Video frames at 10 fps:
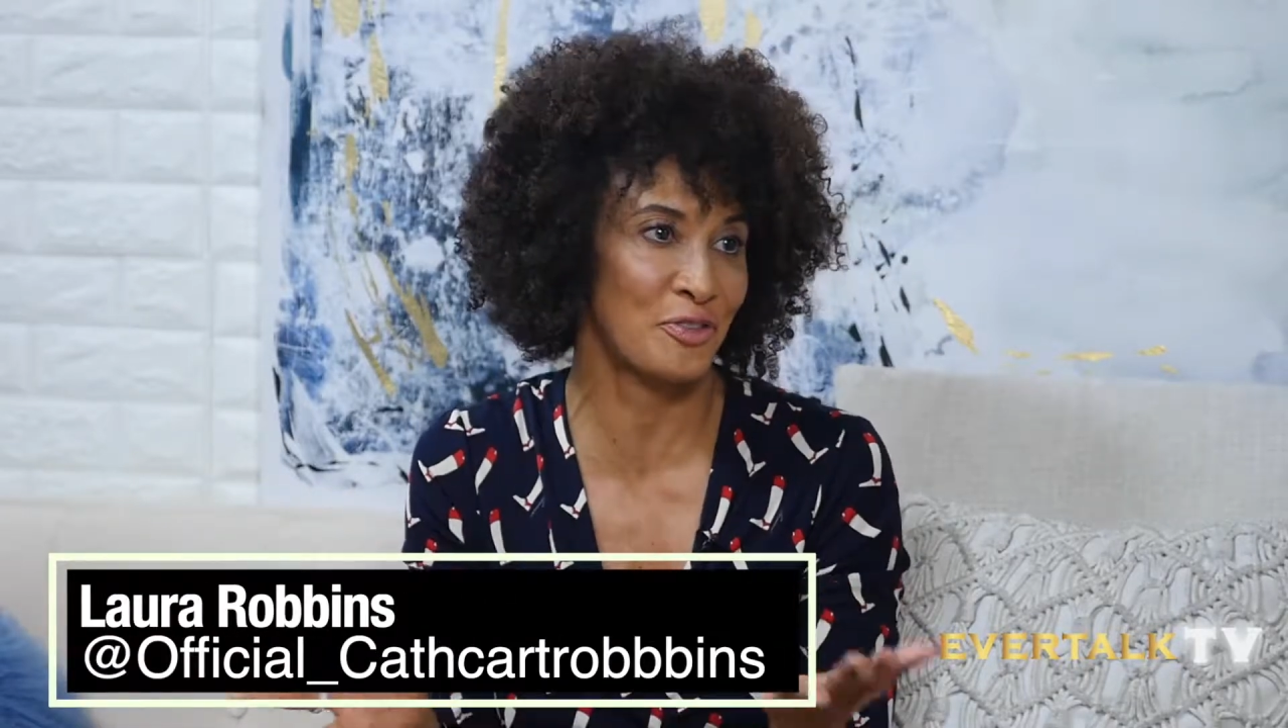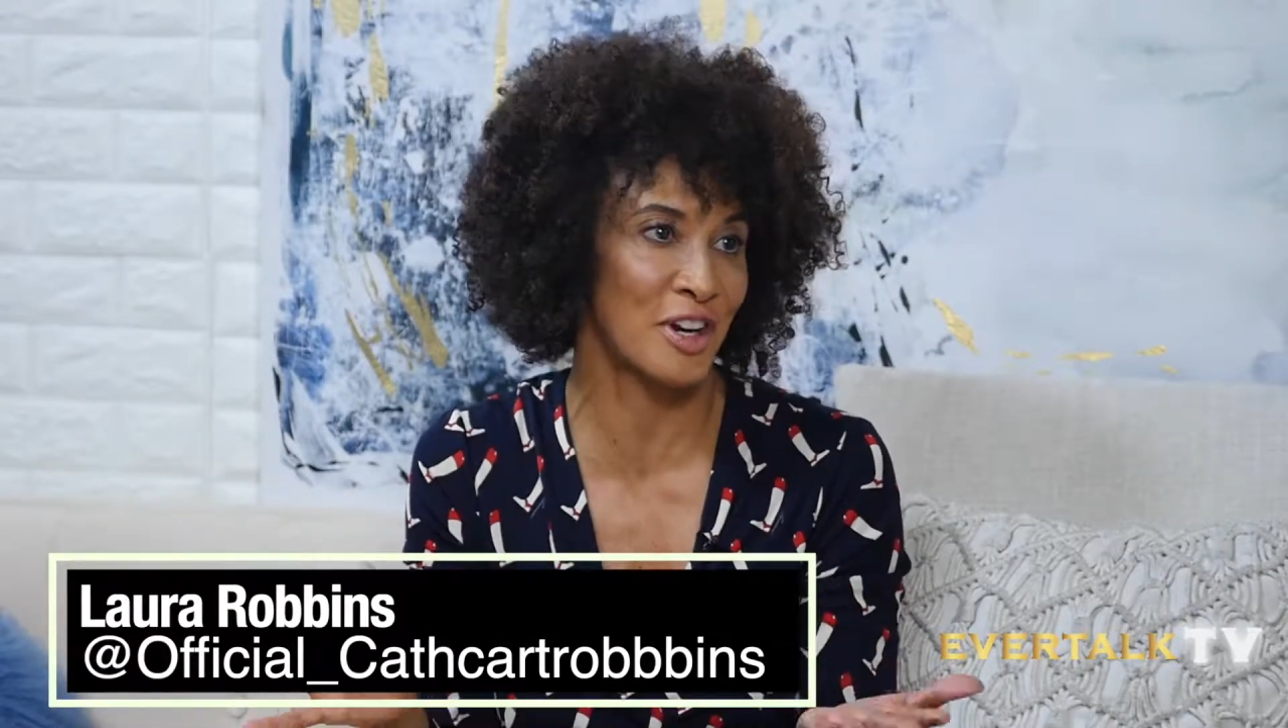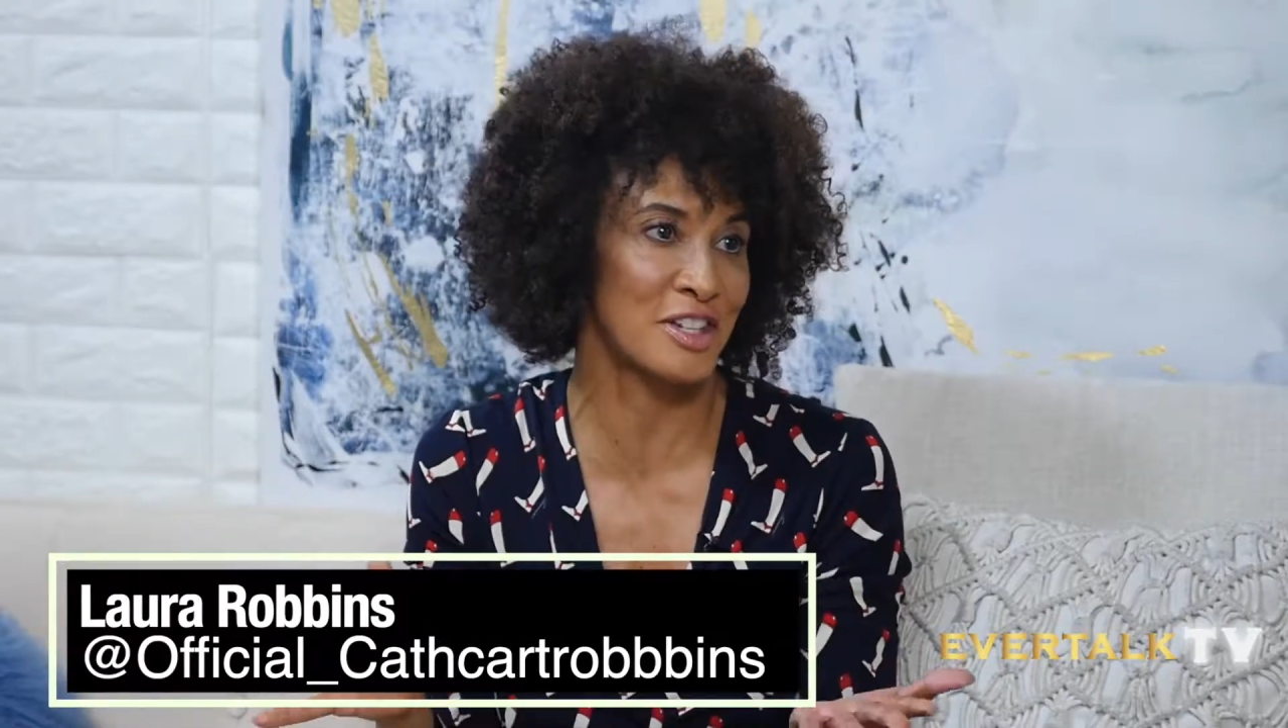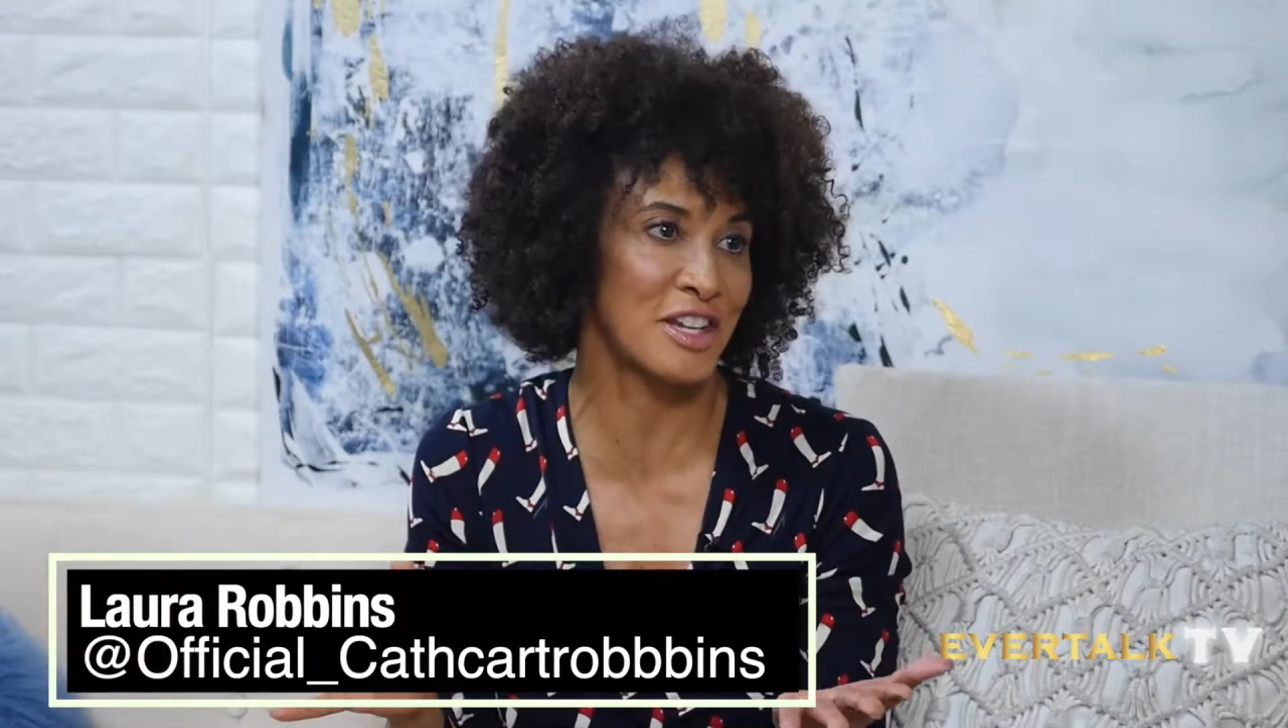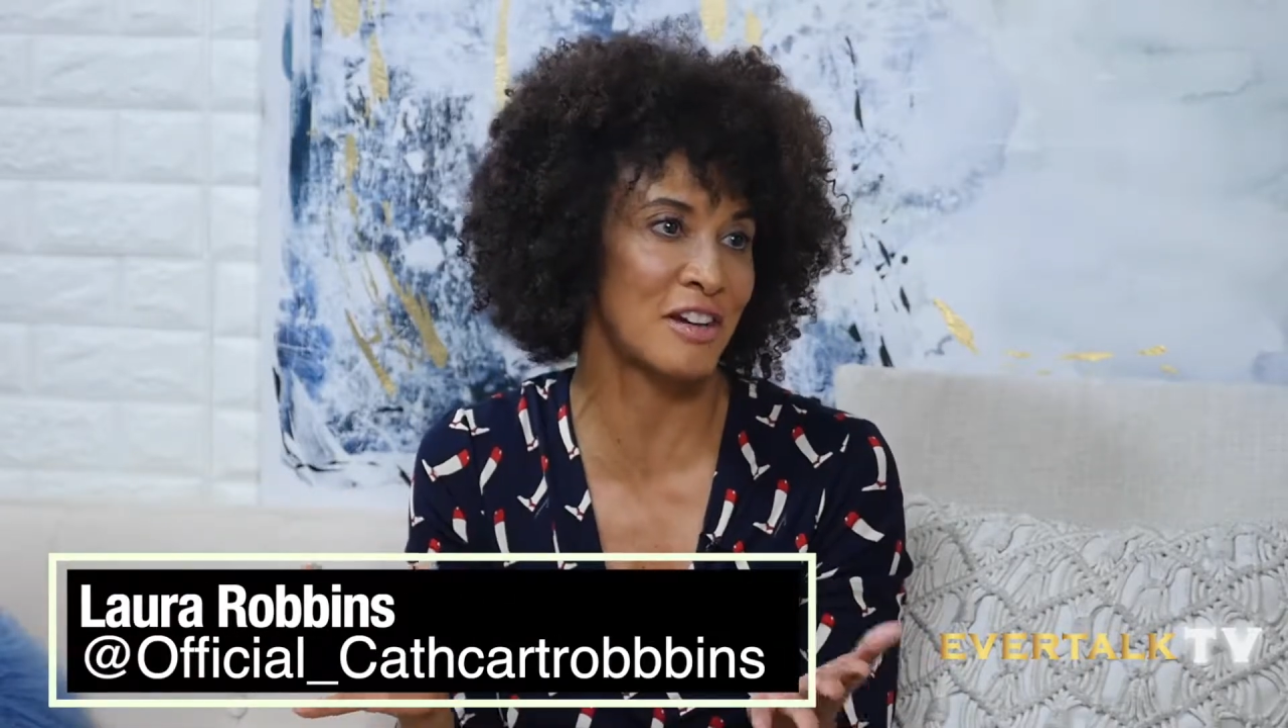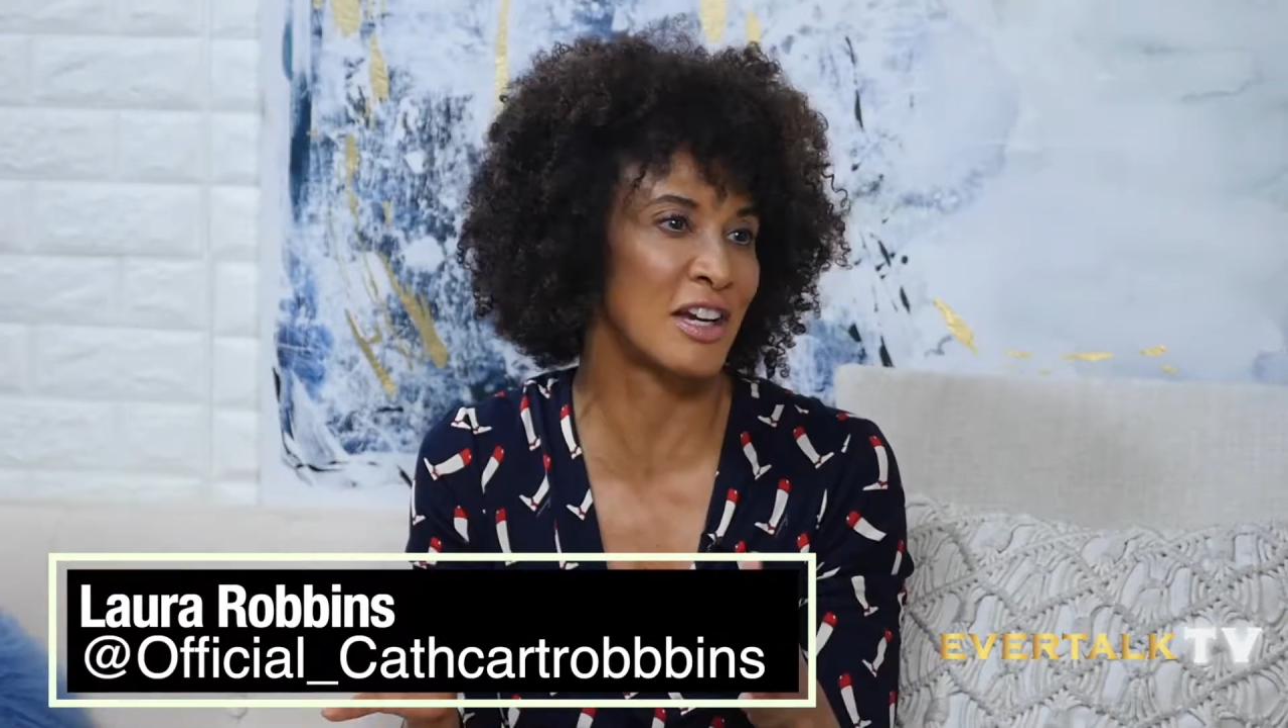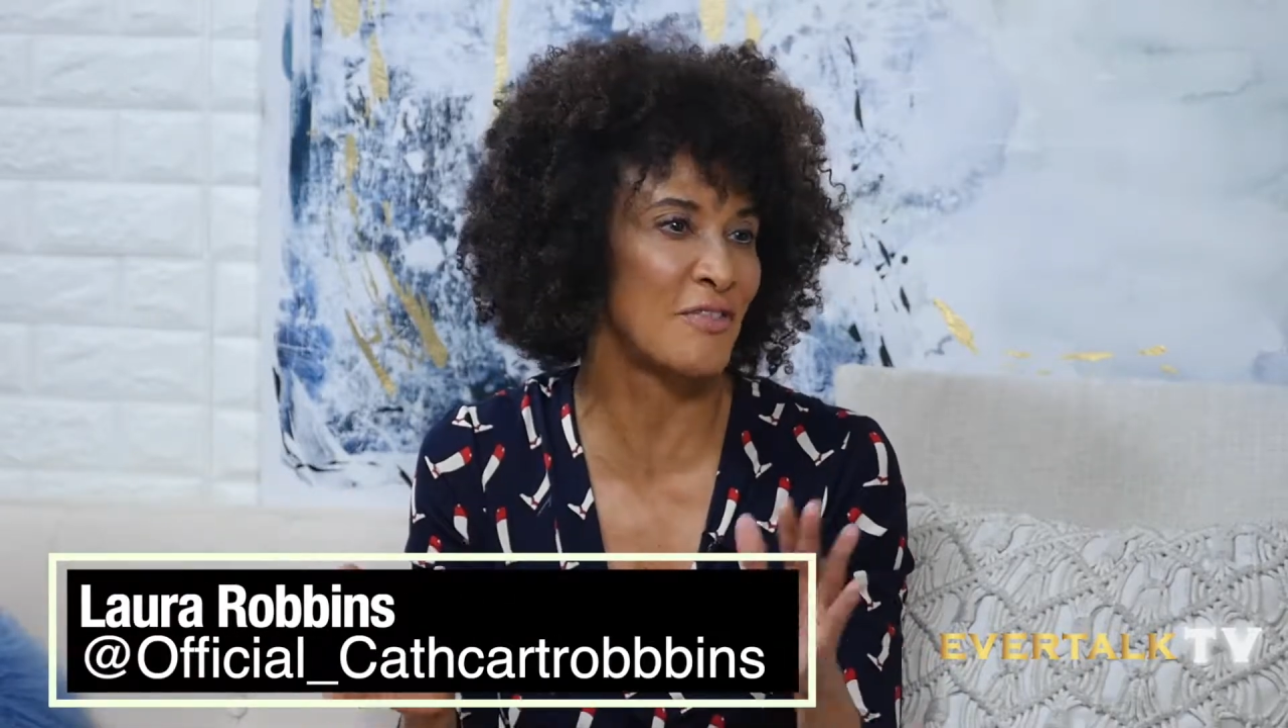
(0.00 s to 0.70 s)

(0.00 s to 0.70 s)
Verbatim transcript: frontier,